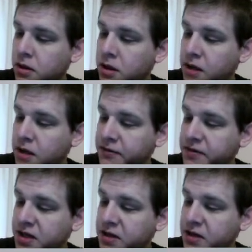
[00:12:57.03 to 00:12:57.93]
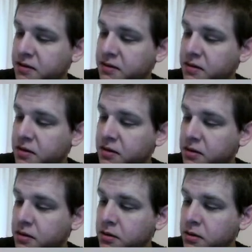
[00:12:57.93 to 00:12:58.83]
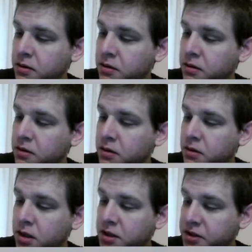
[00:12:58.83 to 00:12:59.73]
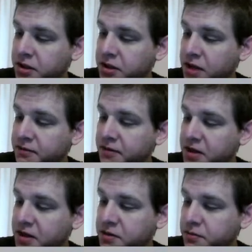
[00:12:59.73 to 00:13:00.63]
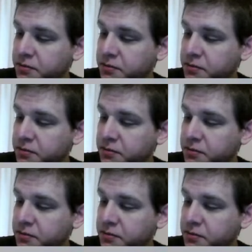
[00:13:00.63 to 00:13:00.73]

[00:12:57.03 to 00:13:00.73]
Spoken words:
f of z. F of x.